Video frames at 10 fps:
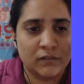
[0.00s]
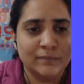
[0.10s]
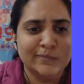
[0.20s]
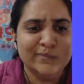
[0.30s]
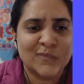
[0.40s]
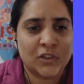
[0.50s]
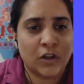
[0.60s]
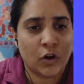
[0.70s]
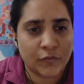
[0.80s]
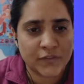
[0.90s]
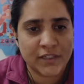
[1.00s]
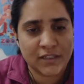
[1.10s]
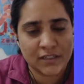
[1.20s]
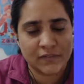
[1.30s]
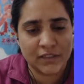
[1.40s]
So the offset
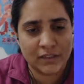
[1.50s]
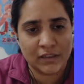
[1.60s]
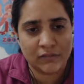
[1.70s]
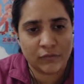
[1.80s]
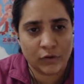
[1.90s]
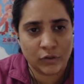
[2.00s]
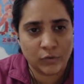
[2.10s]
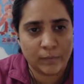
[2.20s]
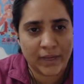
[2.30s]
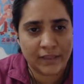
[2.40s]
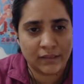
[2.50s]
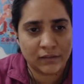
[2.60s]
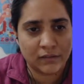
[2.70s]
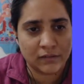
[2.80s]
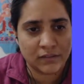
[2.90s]
is within the for loop and
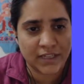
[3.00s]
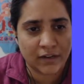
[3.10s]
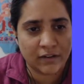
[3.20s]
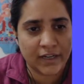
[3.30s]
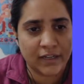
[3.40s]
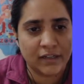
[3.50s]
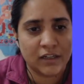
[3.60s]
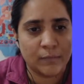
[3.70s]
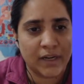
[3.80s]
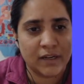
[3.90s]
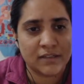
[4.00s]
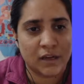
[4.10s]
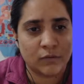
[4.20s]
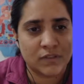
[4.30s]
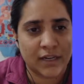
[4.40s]
the general increment is
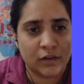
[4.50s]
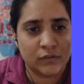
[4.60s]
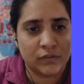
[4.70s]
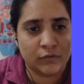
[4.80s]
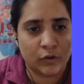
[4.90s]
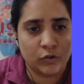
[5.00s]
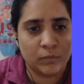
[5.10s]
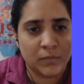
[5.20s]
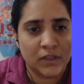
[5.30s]
outside of the for loop.